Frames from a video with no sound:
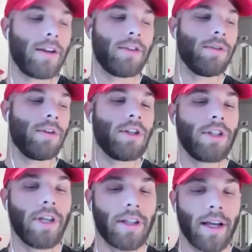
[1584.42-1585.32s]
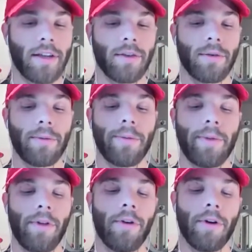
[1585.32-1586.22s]
initiate that? So
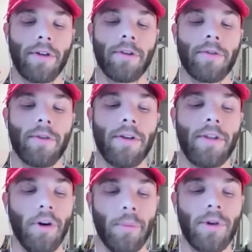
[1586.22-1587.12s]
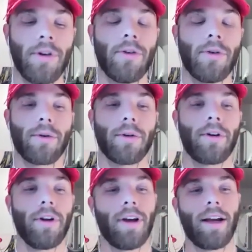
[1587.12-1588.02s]
you're on your phone, they open the door,
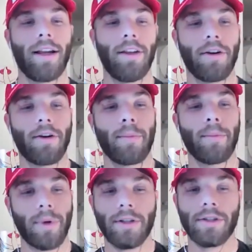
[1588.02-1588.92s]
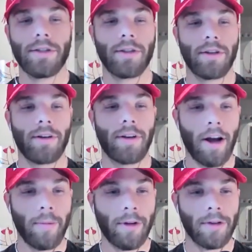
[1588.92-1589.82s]
and you're bitch. Now
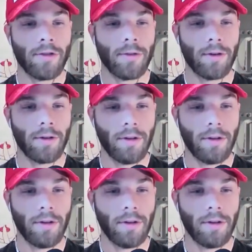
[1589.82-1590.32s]
I'm in control.